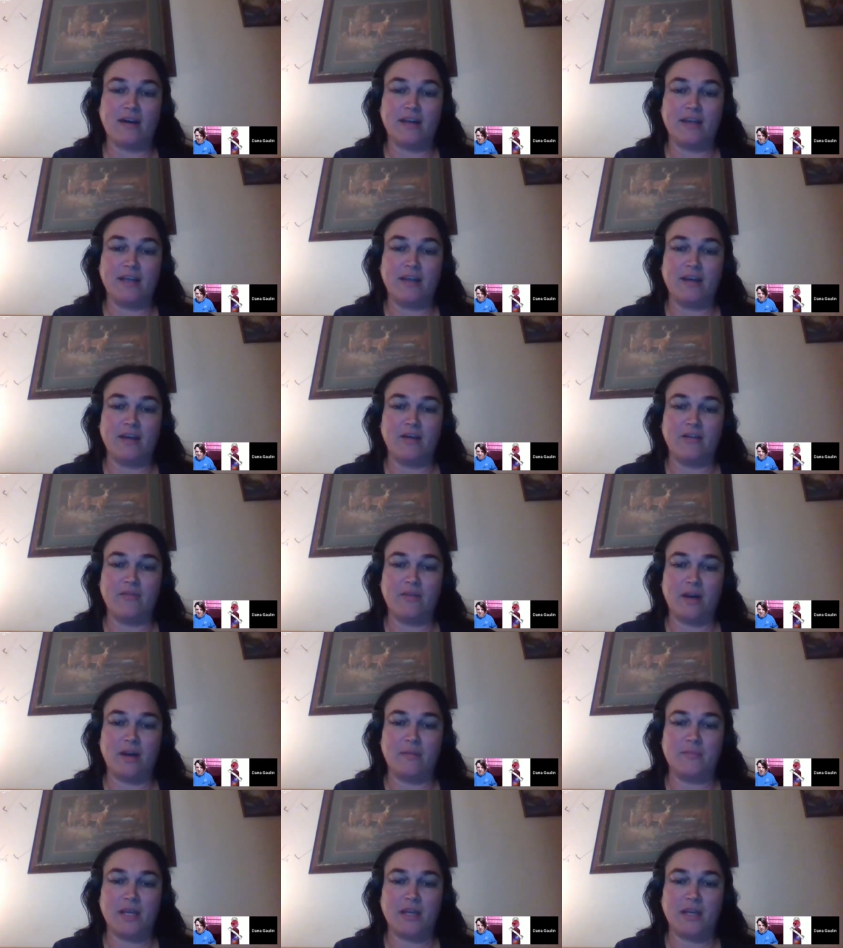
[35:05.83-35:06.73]

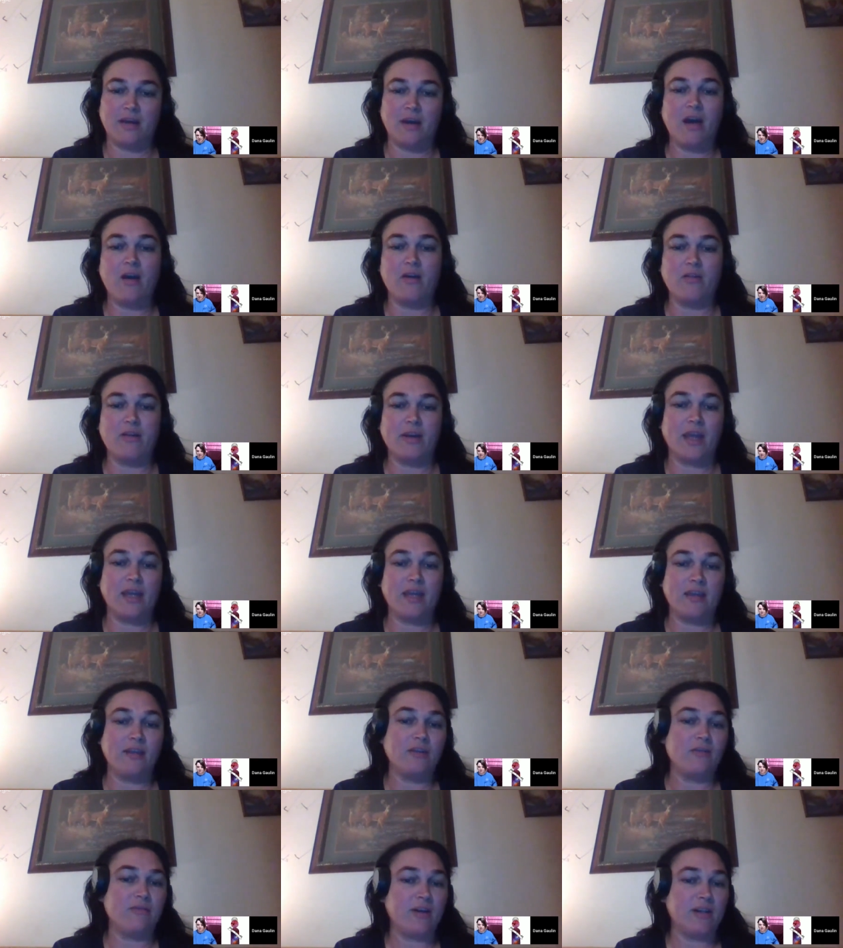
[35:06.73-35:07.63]
I'm like, oh, okay,
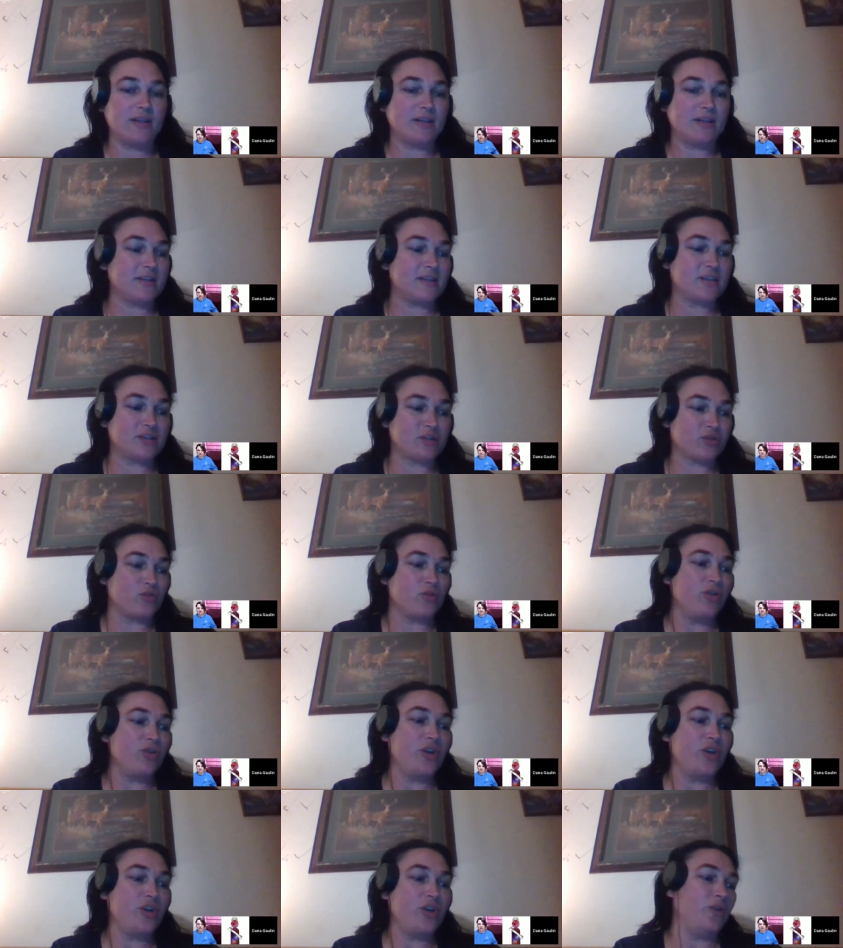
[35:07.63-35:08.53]
you know what?
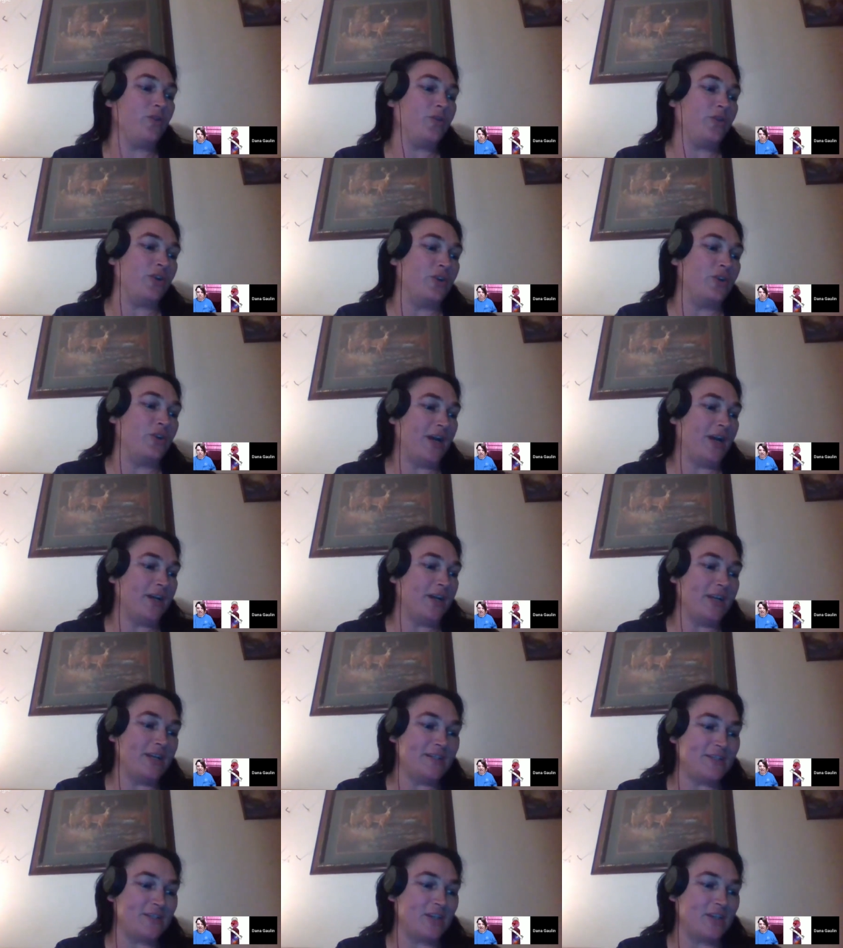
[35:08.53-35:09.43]
Screw you. You're not
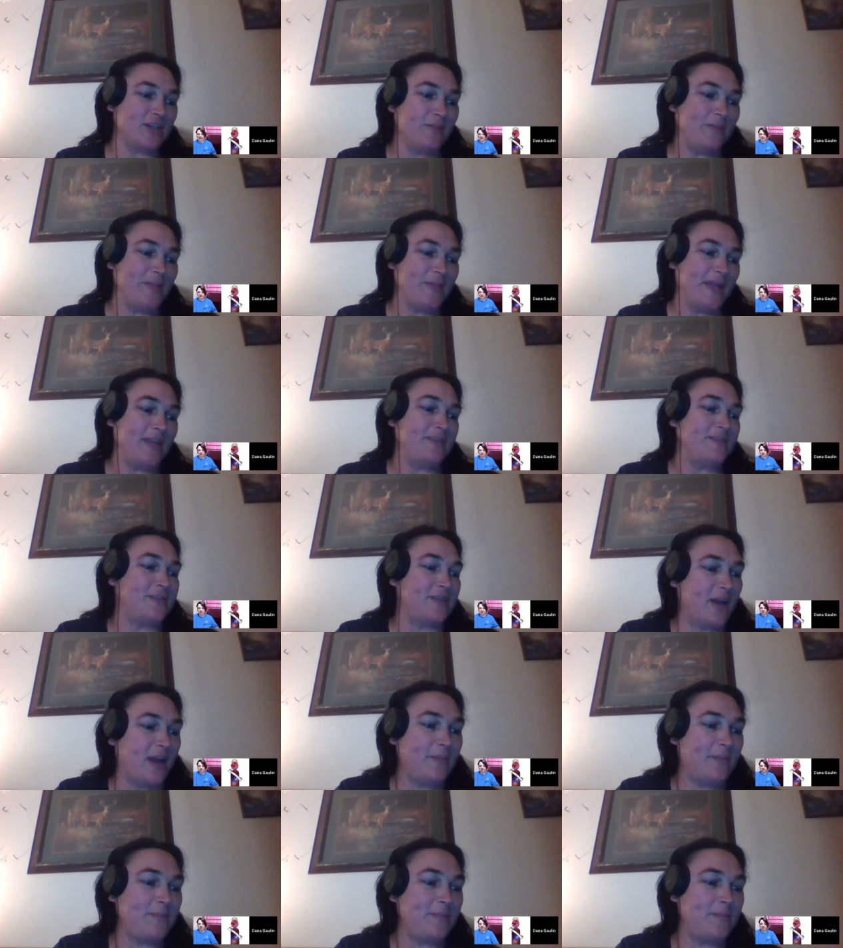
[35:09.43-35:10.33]
going to insult me.
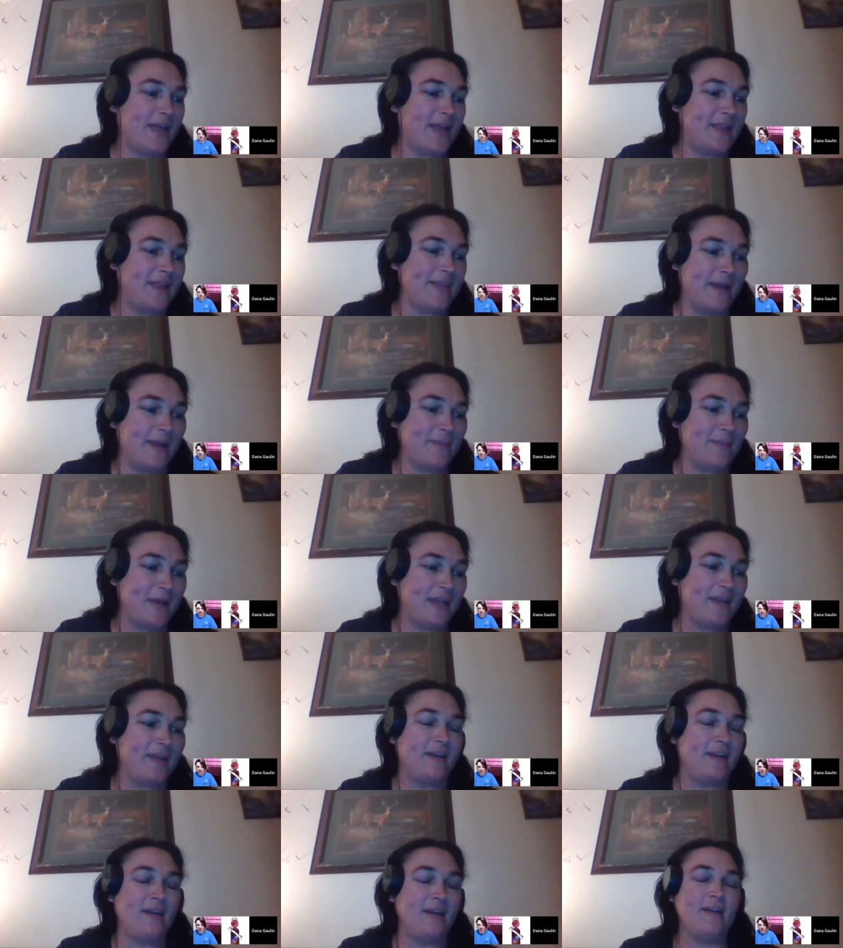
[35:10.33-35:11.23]
Stop yelling at
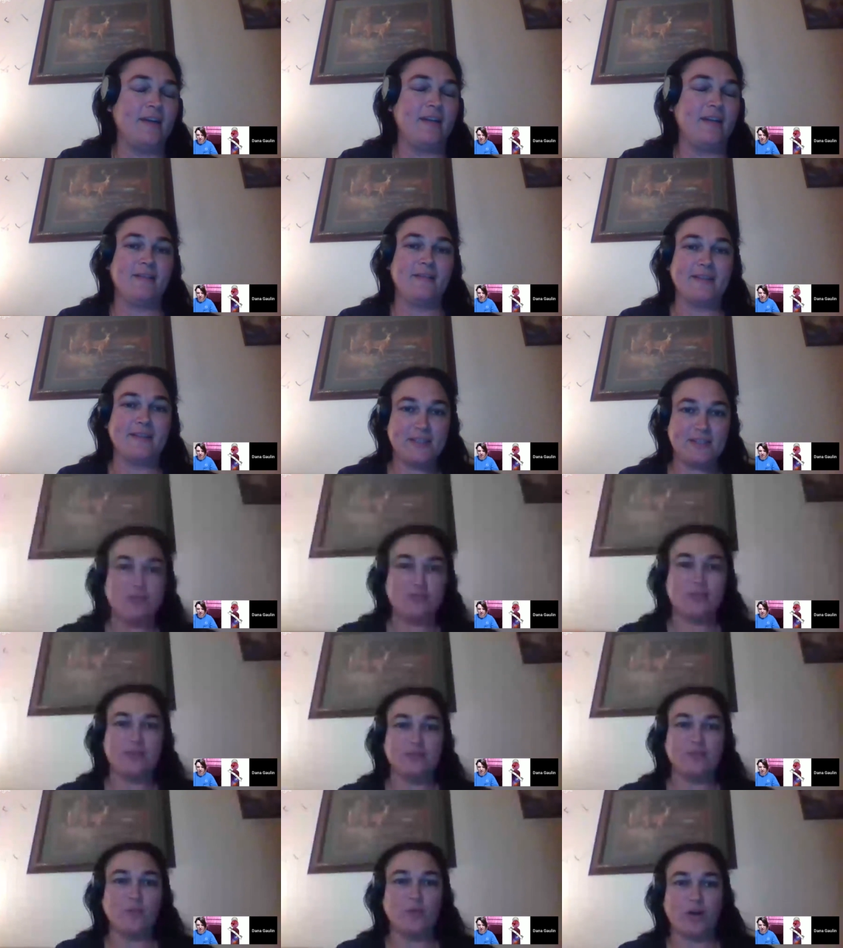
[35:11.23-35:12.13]
me. Let's do
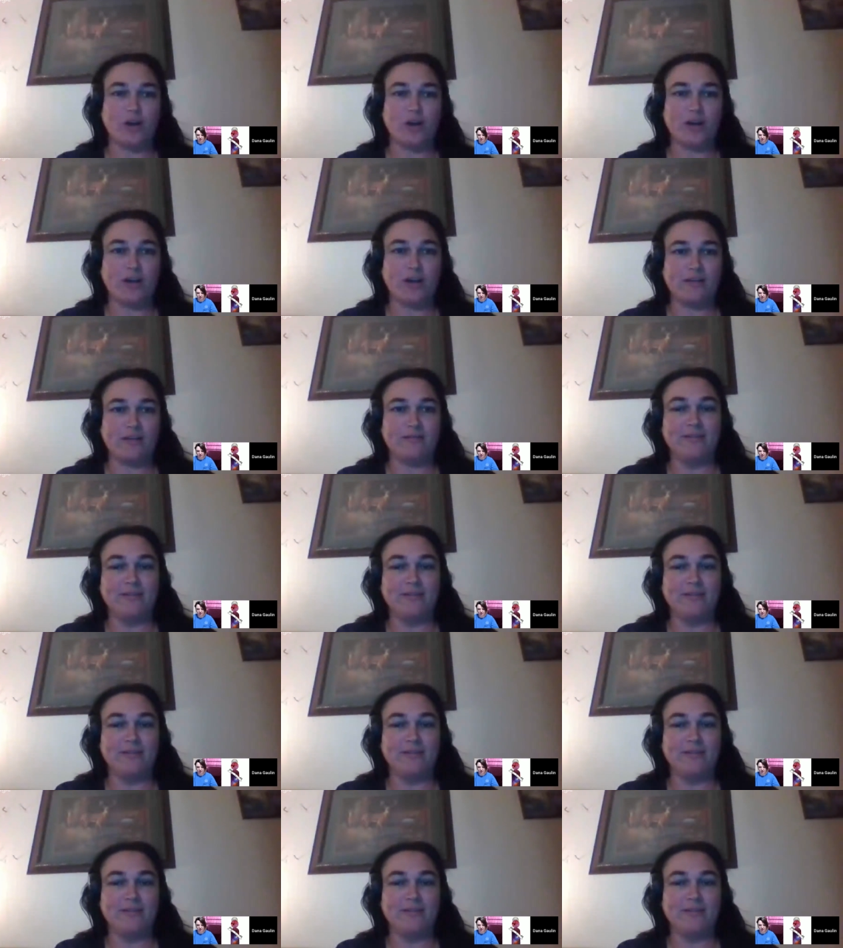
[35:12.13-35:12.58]
some work.